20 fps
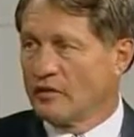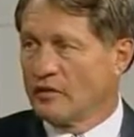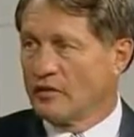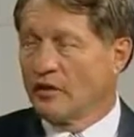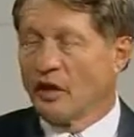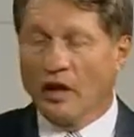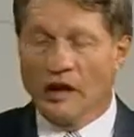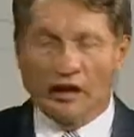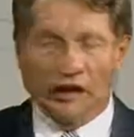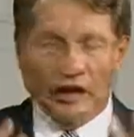
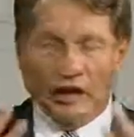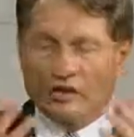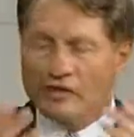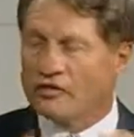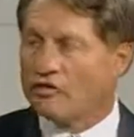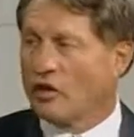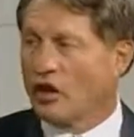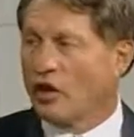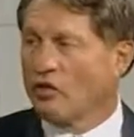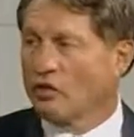not
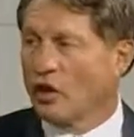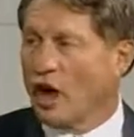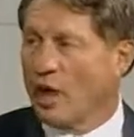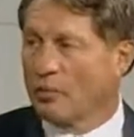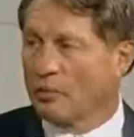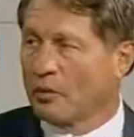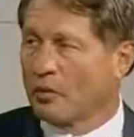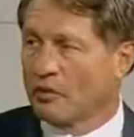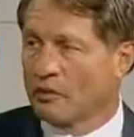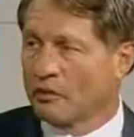as
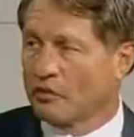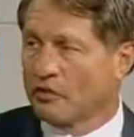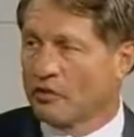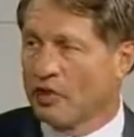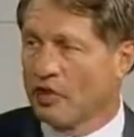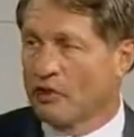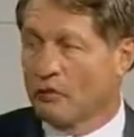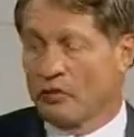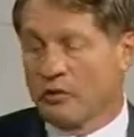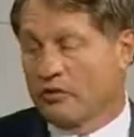topical for
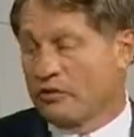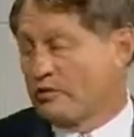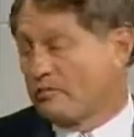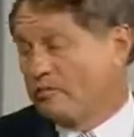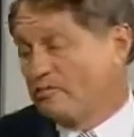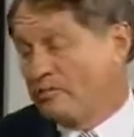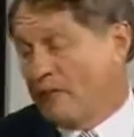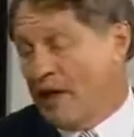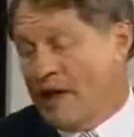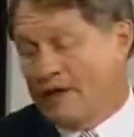skin, which,
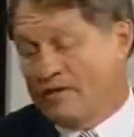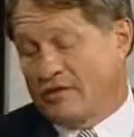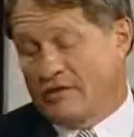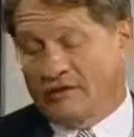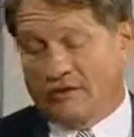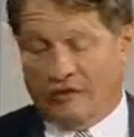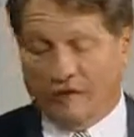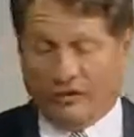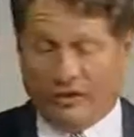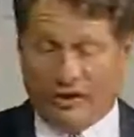as
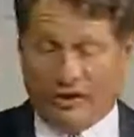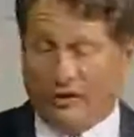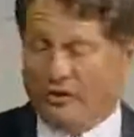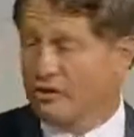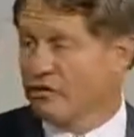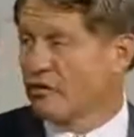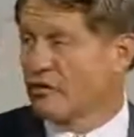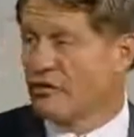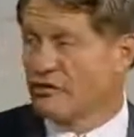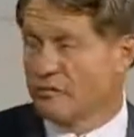it turns out,
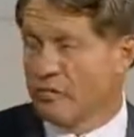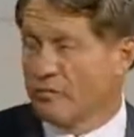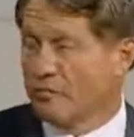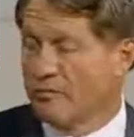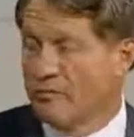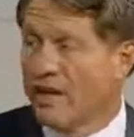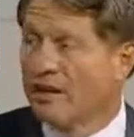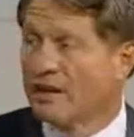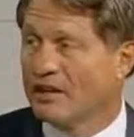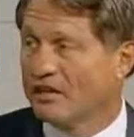is
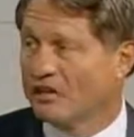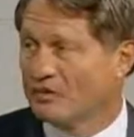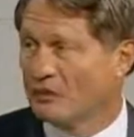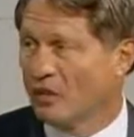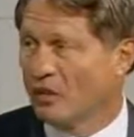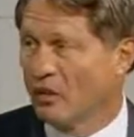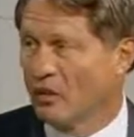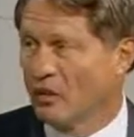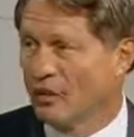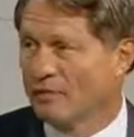tremendous
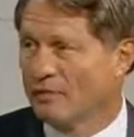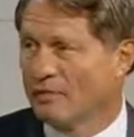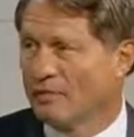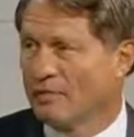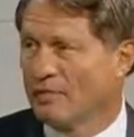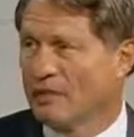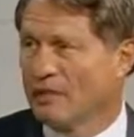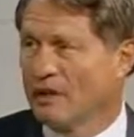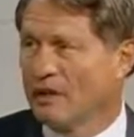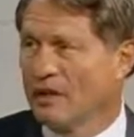for.
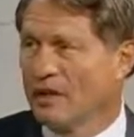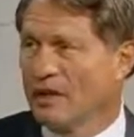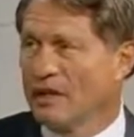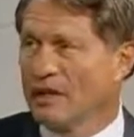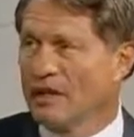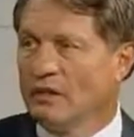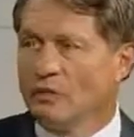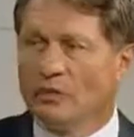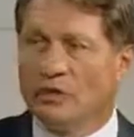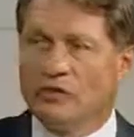
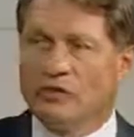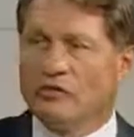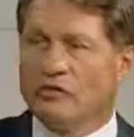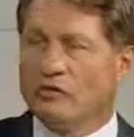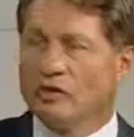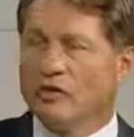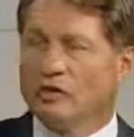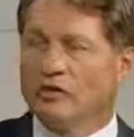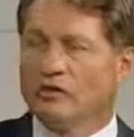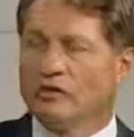They were
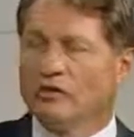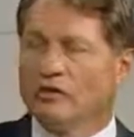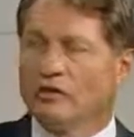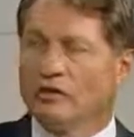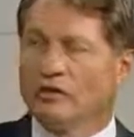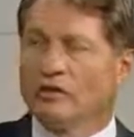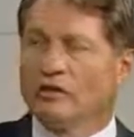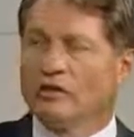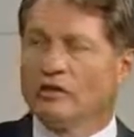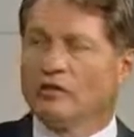using it
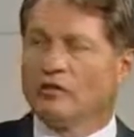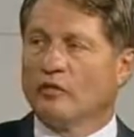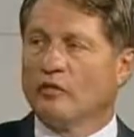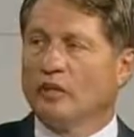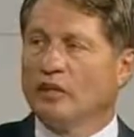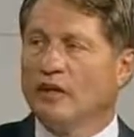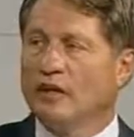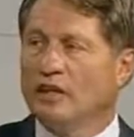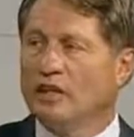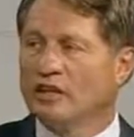
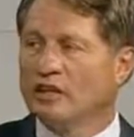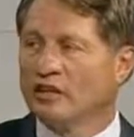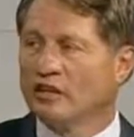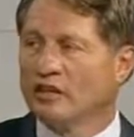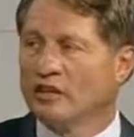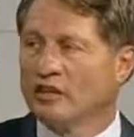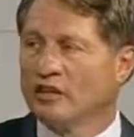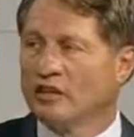for heat.